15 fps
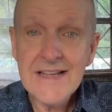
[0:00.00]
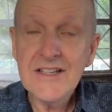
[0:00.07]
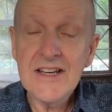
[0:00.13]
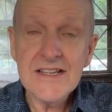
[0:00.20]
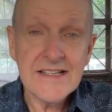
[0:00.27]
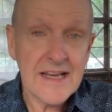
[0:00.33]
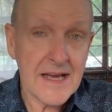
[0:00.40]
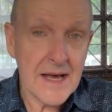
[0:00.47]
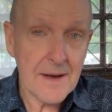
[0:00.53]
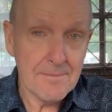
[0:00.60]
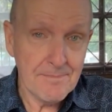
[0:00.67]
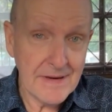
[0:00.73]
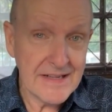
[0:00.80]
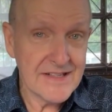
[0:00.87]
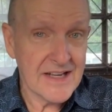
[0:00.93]
yes, a
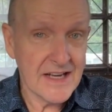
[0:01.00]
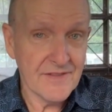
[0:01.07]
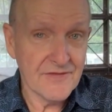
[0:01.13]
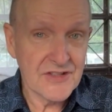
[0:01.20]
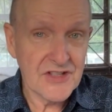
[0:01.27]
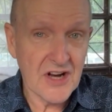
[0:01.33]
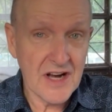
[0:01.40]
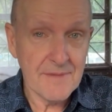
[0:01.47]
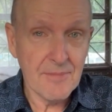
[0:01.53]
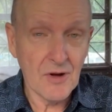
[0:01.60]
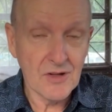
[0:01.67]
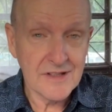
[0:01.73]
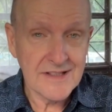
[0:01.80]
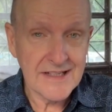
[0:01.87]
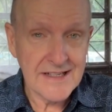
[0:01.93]
big day for Thai
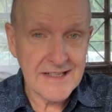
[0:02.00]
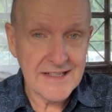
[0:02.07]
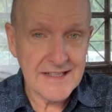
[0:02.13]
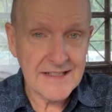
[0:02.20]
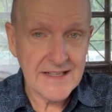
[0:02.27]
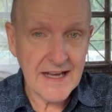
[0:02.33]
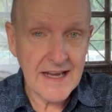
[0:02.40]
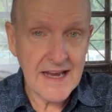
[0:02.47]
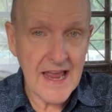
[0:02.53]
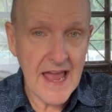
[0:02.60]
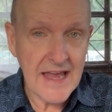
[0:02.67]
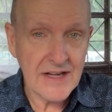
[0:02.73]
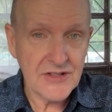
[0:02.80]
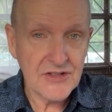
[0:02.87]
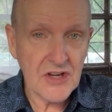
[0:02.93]
politics today, and
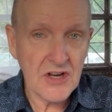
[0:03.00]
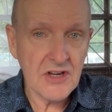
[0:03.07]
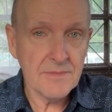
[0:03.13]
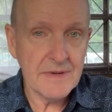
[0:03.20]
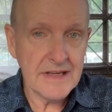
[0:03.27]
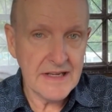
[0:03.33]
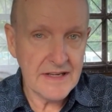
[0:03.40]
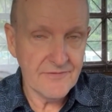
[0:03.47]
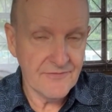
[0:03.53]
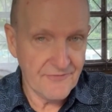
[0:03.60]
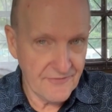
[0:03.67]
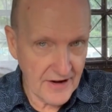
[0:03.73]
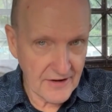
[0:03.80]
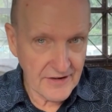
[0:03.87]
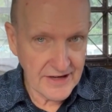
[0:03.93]
it's going to be
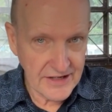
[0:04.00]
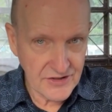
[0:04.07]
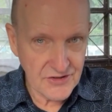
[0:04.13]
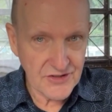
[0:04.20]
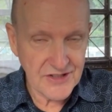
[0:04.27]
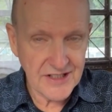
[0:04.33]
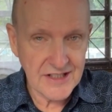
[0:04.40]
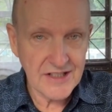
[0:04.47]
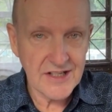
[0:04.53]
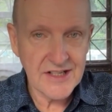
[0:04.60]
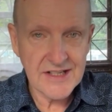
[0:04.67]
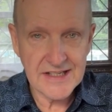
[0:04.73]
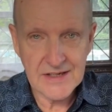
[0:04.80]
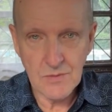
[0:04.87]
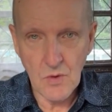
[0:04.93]
very interesting to
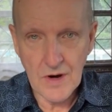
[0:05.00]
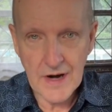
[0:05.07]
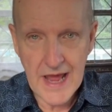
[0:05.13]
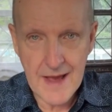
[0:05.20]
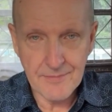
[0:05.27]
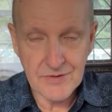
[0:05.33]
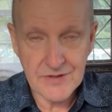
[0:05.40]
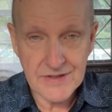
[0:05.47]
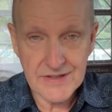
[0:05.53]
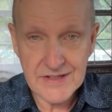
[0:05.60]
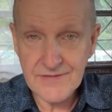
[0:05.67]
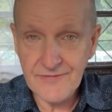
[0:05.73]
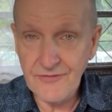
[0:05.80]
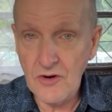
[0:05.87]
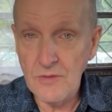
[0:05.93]
see what happens
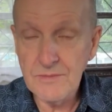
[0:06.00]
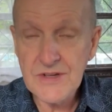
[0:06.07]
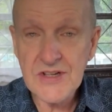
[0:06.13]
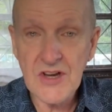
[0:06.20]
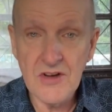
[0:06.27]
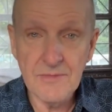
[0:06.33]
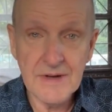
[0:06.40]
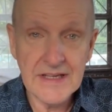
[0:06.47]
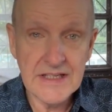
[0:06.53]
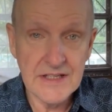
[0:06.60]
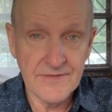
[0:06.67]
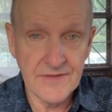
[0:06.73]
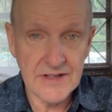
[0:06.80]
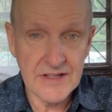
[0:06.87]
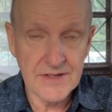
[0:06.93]
from so many
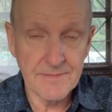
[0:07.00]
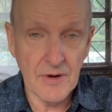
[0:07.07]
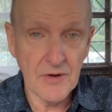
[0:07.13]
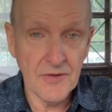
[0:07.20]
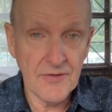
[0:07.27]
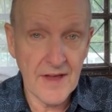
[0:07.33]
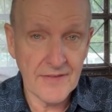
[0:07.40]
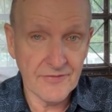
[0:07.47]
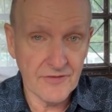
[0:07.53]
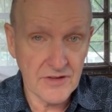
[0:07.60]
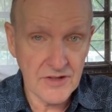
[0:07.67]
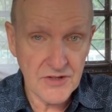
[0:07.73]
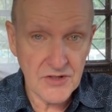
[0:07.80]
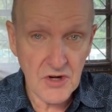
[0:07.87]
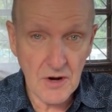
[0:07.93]
spheres, both at the
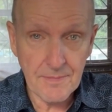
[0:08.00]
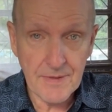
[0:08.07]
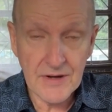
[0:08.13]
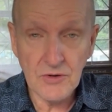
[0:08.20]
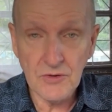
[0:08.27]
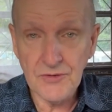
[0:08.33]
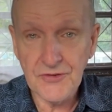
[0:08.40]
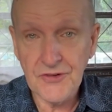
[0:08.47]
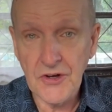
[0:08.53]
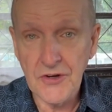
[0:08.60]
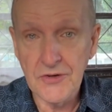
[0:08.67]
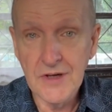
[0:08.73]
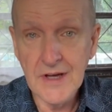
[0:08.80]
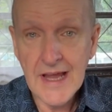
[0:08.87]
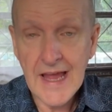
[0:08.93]
top and
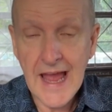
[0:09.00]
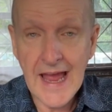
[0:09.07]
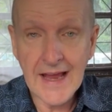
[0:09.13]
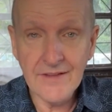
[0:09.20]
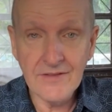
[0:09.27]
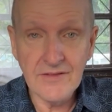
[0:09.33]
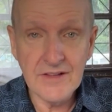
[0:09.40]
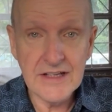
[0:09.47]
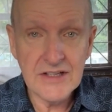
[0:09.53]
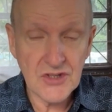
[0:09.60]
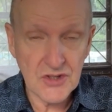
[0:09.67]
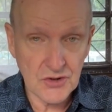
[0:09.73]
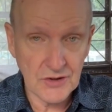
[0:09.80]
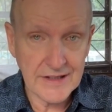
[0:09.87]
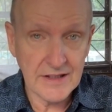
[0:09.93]
also at the
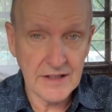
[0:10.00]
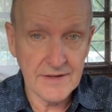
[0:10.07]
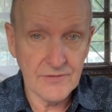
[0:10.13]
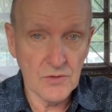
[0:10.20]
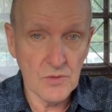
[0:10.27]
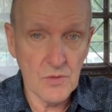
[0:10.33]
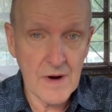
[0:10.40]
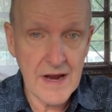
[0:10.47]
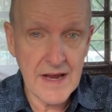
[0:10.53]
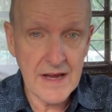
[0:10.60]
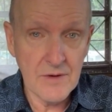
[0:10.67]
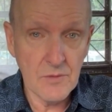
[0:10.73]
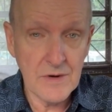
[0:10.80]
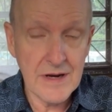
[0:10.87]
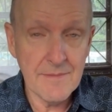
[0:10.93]
street level, where
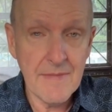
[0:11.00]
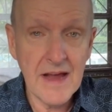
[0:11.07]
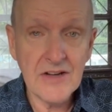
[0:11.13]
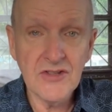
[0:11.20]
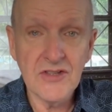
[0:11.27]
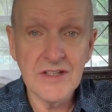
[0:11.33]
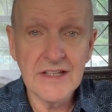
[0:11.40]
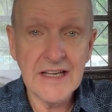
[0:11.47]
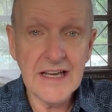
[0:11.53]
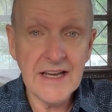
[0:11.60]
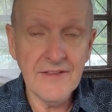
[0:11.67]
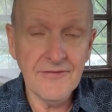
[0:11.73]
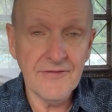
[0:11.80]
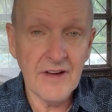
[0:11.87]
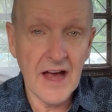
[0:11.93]
we imagine
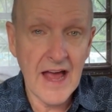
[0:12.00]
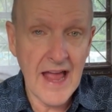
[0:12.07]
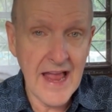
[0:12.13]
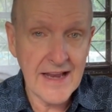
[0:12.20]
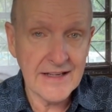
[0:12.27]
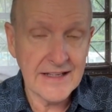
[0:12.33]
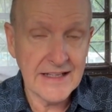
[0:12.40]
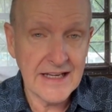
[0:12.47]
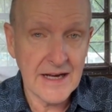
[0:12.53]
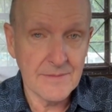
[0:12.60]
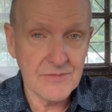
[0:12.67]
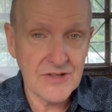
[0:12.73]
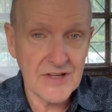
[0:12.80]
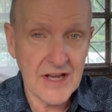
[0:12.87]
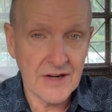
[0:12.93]
if a handing
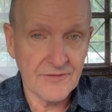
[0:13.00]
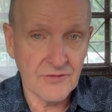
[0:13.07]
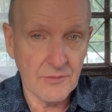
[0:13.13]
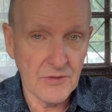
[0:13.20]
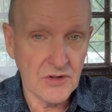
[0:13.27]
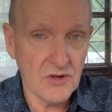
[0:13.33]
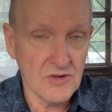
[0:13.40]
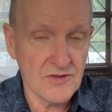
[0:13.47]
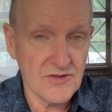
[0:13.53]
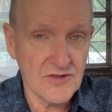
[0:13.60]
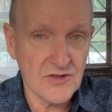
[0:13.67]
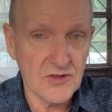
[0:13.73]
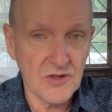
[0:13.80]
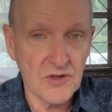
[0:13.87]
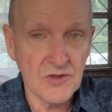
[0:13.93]
comes down from the
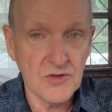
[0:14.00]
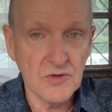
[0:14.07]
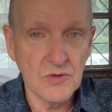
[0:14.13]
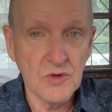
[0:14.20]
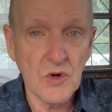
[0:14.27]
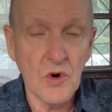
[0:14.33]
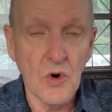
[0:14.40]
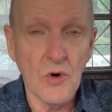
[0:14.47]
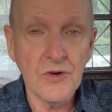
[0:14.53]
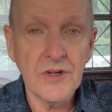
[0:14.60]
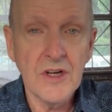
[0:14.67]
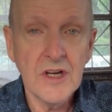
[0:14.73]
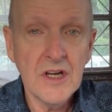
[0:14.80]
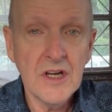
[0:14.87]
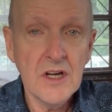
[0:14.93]
Constitutional Court,
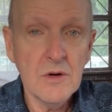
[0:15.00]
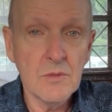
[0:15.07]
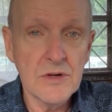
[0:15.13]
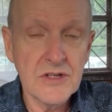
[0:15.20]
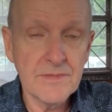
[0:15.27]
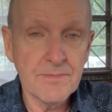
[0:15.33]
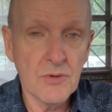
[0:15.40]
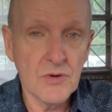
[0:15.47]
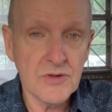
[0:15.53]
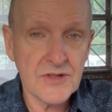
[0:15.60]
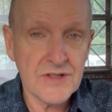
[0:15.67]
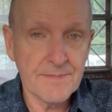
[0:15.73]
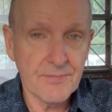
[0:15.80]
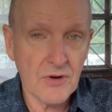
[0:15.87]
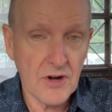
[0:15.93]
which puts
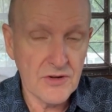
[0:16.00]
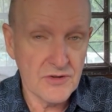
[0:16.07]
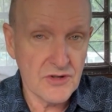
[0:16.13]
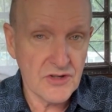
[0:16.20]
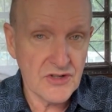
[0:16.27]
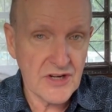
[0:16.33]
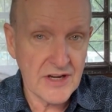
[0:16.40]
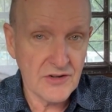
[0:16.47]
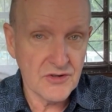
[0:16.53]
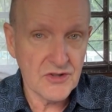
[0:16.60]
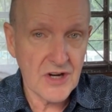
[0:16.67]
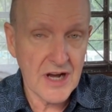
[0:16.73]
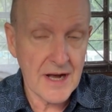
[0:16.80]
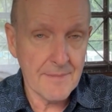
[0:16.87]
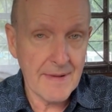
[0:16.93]
Prayut
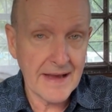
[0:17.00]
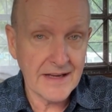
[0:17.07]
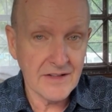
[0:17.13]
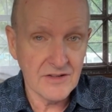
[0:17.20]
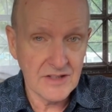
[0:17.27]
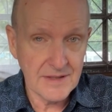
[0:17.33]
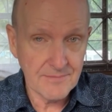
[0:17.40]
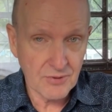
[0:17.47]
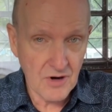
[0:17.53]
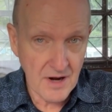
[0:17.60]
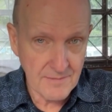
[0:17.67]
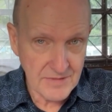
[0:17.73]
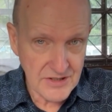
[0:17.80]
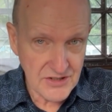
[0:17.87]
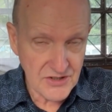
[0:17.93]
Chan-o-cha back in the Prime
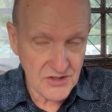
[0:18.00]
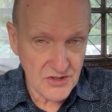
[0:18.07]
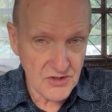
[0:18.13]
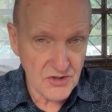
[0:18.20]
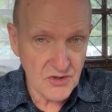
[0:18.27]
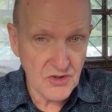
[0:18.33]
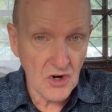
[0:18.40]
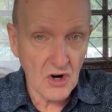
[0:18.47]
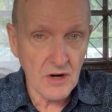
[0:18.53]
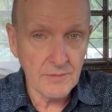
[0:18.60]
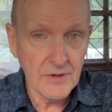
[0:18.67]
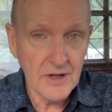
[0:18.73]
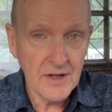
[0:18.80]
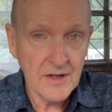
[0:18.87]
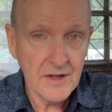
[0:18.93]
Minister's job,
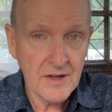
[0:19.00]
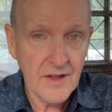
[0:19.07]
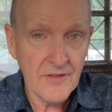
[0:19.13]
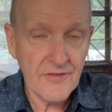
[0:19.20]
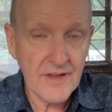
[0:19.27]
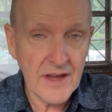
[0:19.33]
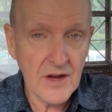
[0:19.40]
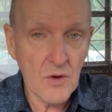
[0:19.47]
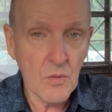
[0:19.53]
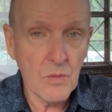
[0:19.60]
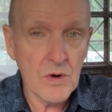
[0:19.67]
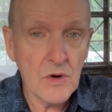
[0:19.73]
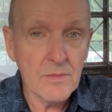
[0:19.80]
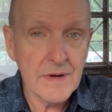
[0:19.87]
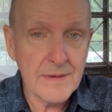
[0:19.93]
there
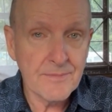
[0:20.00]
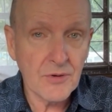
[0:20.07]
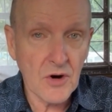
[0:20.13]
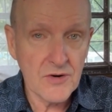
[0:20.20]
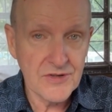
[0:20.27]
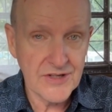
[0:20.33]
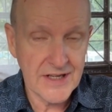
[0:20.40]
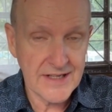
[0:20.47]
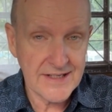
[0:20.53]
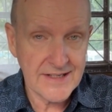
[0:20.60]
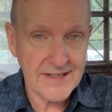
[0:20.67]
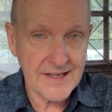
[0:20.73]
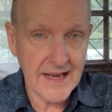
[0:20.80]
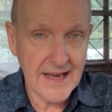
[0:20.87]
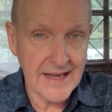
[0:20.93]
will be
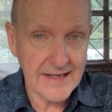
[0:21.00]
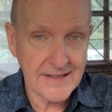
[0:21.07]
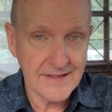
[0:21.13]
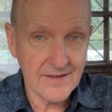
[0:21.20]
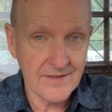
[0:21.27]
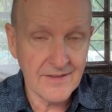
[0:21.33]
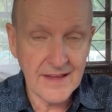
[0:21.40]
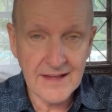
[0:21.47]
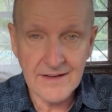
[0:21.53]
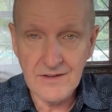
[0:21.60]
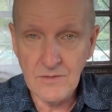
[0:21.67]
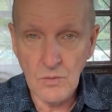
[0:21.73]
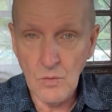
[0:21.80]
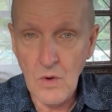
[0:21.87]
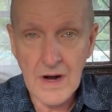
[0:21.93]
protests, and then
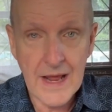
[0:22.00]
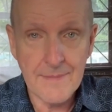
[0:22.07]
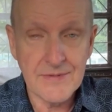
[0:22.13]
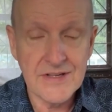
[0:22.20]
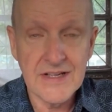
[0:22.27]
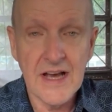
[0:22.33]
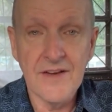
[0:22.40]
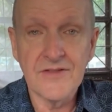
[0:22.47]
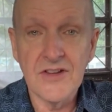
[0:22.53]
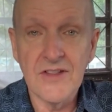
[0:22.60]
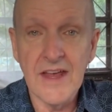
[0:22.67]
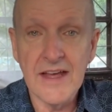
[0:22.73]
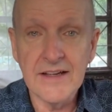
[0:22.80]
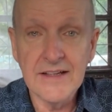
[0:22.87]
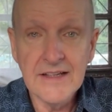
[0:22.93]
what happens after
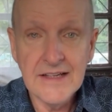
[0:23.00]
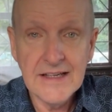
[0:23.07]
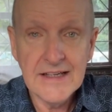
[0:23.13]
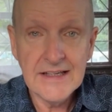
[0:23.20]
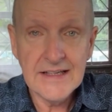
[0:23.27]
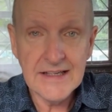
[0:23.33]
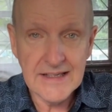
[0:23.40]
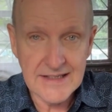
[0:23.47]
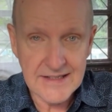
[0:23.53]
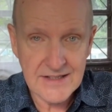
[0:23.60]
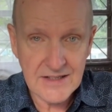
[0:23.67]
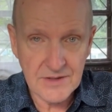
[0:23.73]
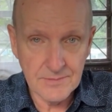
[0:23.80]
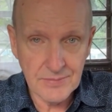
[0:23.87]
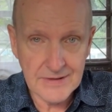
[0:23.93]
that is
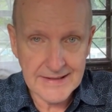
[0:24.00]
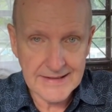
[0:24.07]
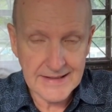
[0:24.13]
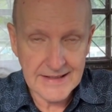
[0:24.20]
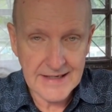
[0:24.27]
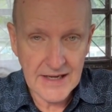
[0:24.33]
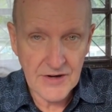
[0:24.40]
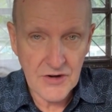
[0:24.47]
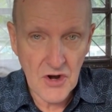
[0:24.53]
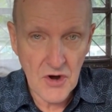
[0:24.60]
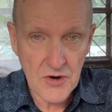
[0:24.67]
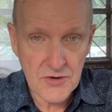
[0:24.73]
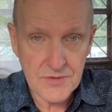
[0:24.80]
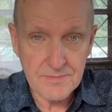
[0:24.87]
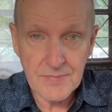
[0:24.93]
completely
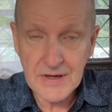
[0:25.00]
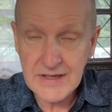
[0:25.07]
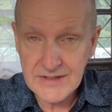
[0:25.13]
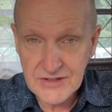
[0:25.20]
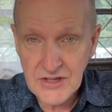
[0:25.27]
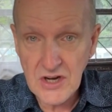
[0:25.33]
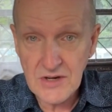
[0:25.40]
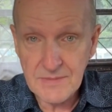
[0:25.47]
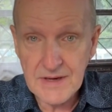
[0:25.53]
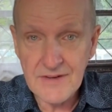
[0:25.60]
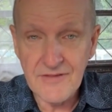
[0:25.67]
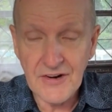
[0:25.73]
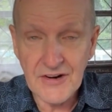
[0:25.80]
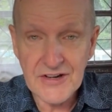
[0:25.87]
unknown. But it's going to be a very